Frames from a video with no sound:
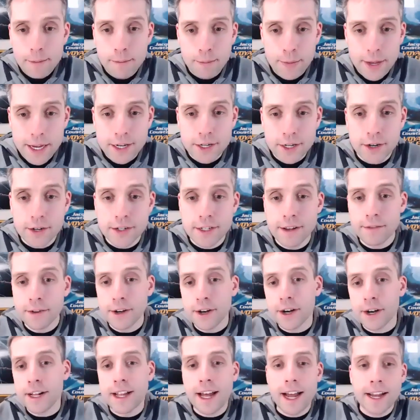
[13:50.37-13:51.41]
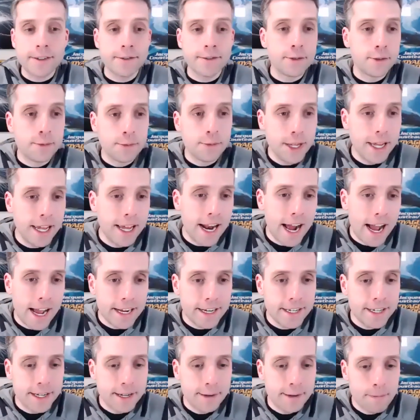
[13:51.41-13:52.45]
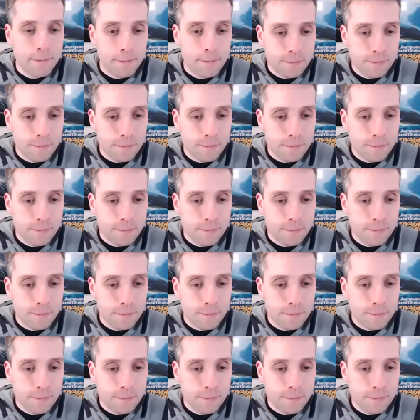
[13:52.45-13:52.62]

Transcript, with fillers: pictures of your classrooms in action.